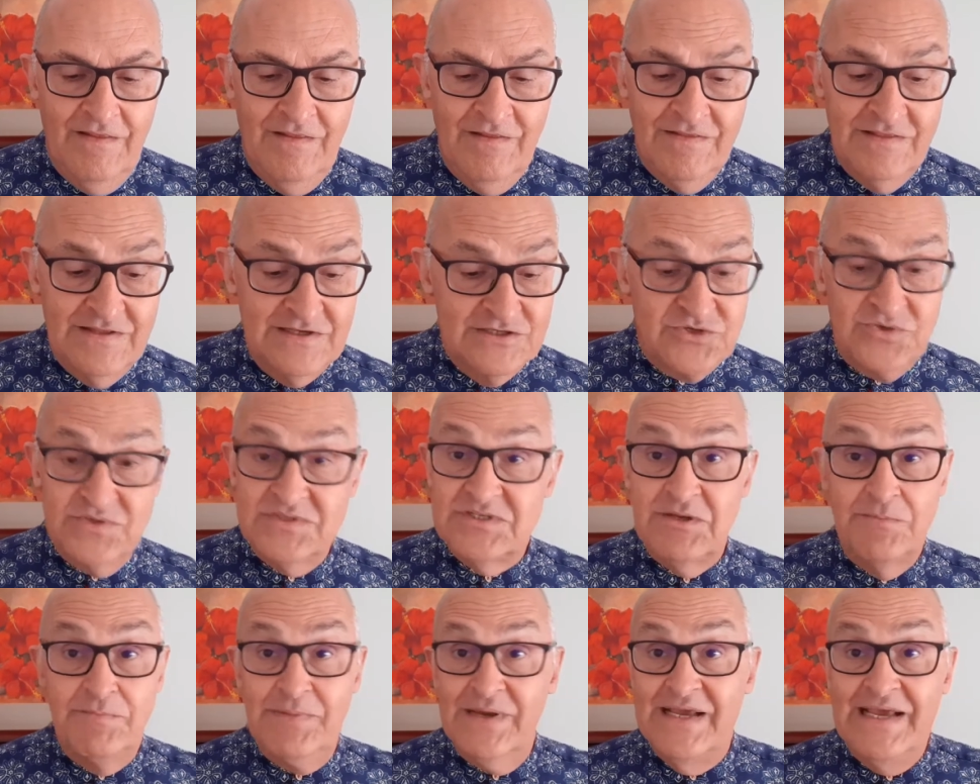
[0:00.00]
This was
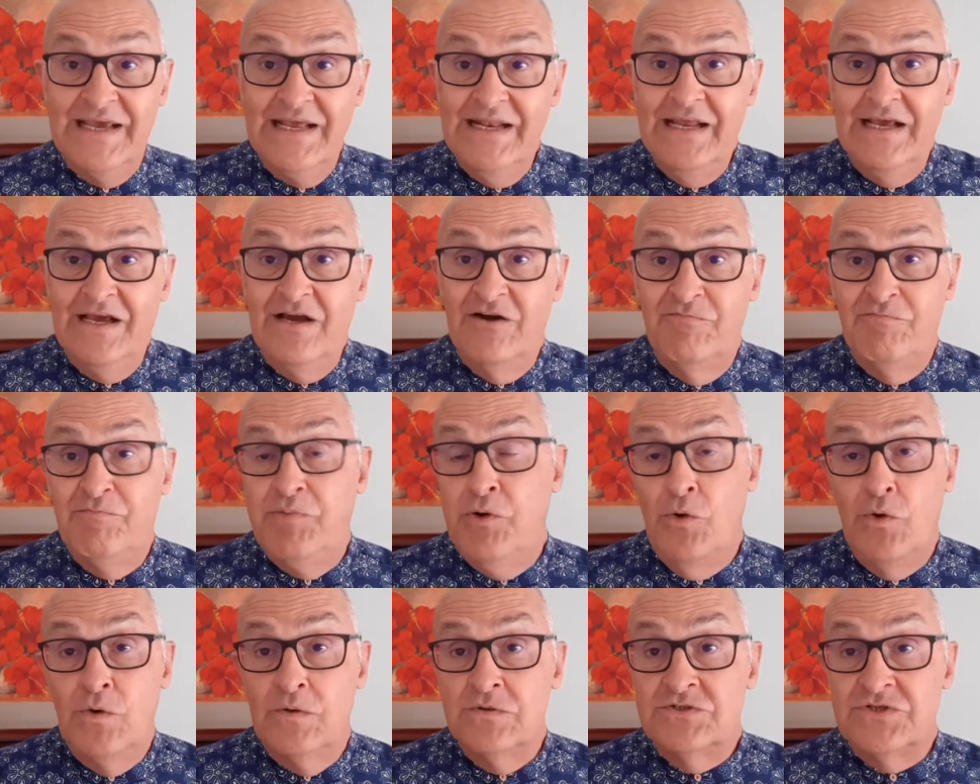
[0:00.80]
the beginning of
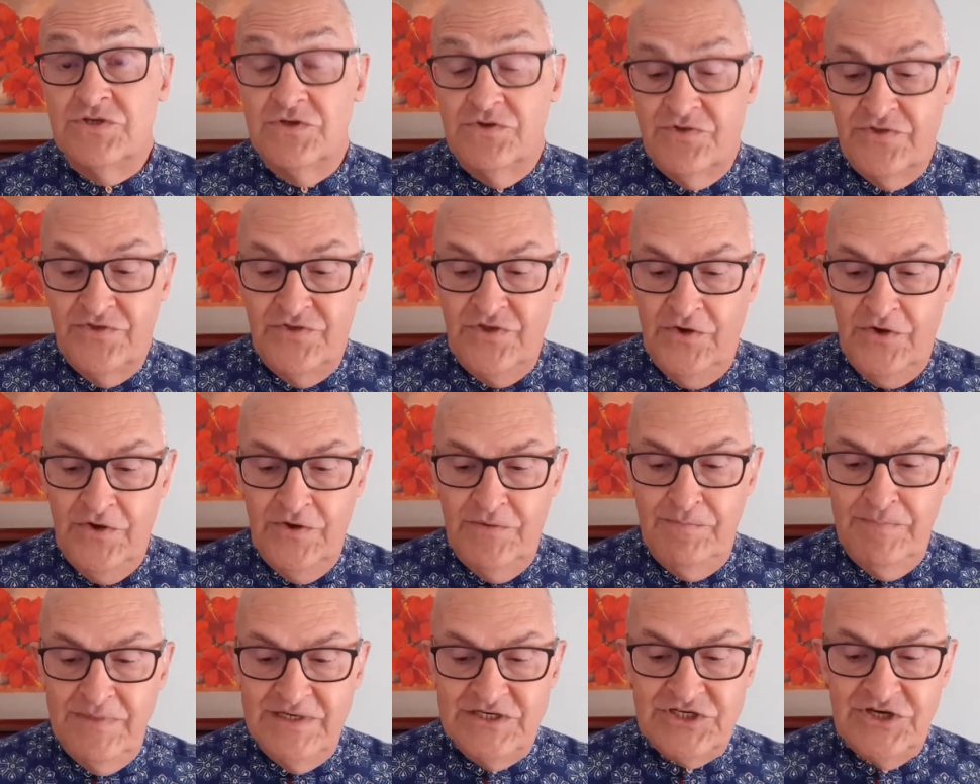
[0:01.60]
Paul's third
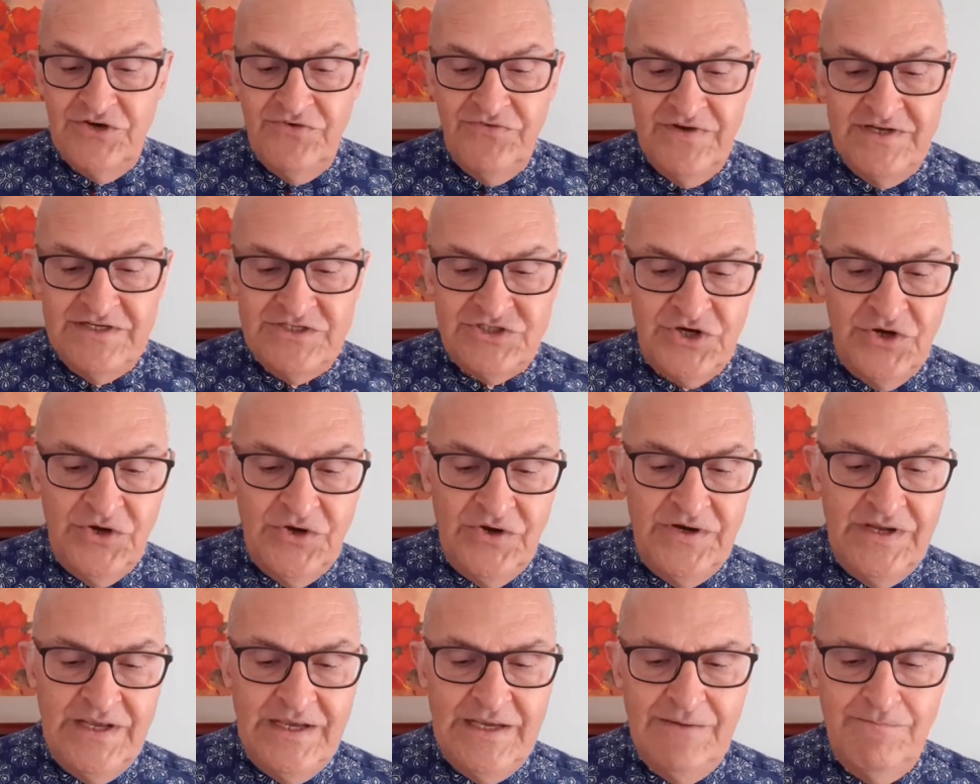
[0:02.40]
missionary
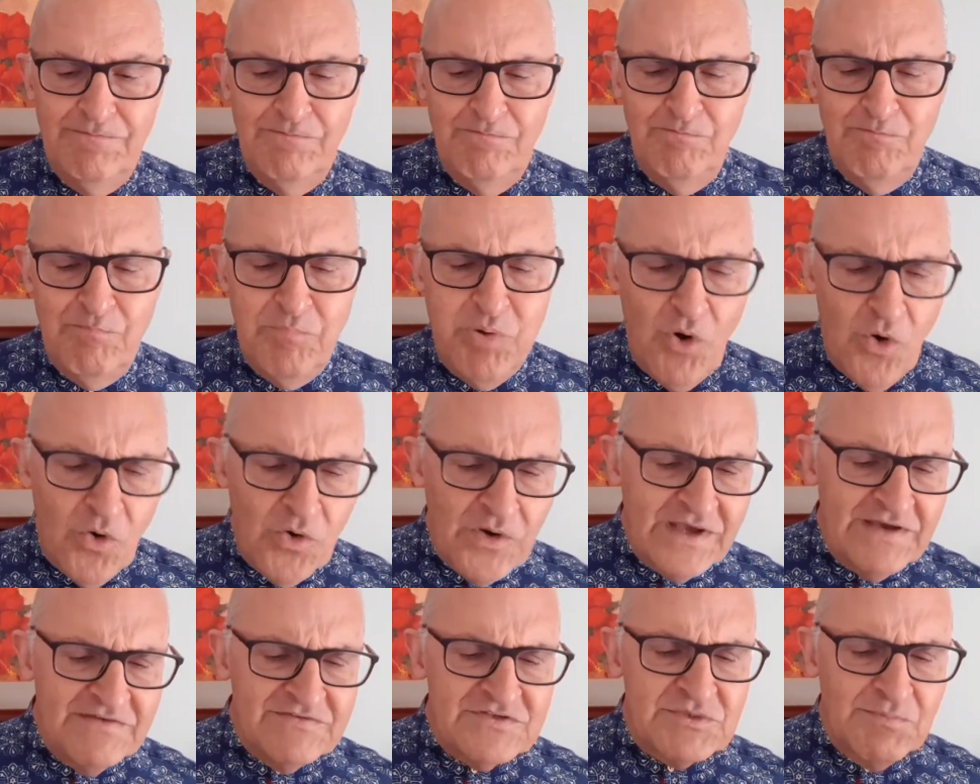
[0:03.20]
journey. Paul
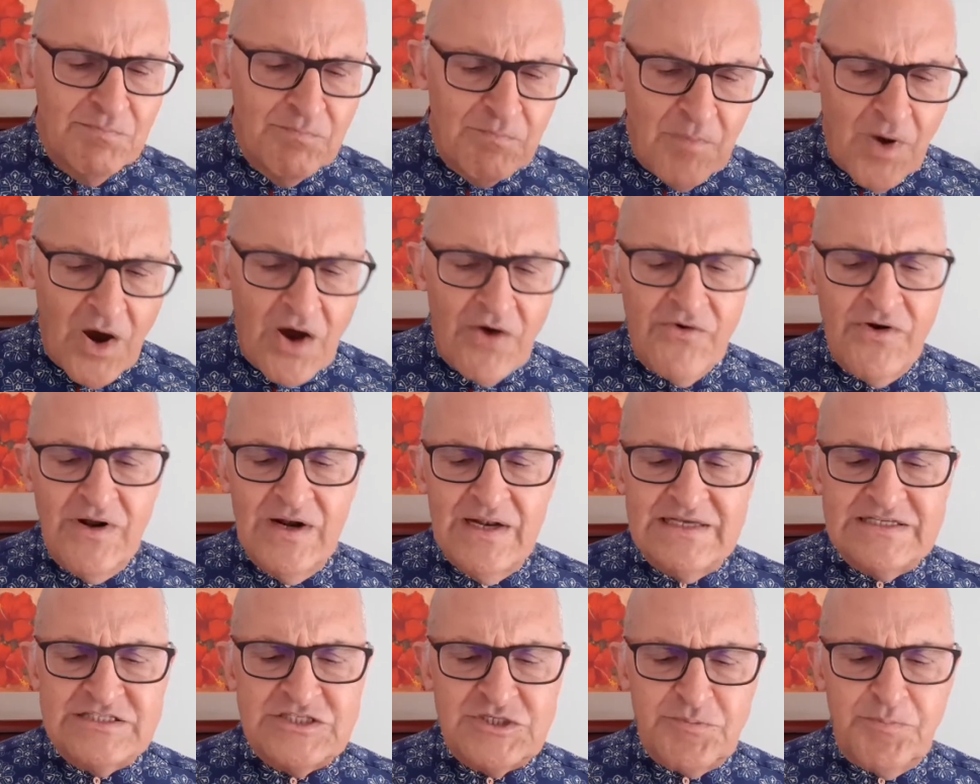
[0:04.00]
gives moral
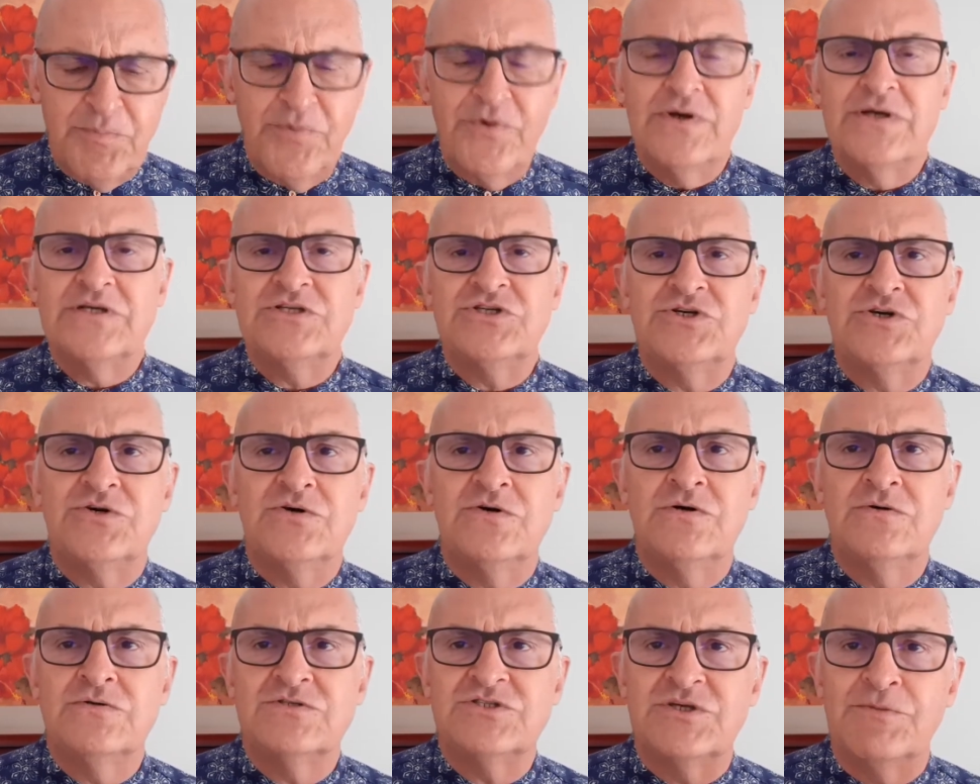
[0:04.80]
and
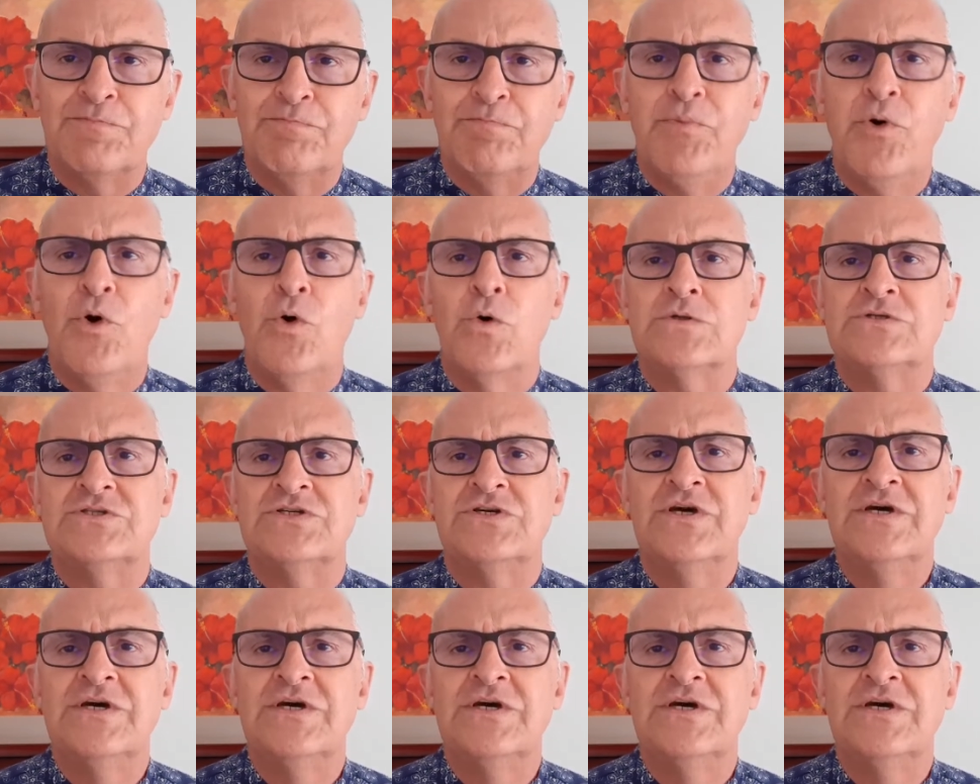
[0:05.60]
spiritual support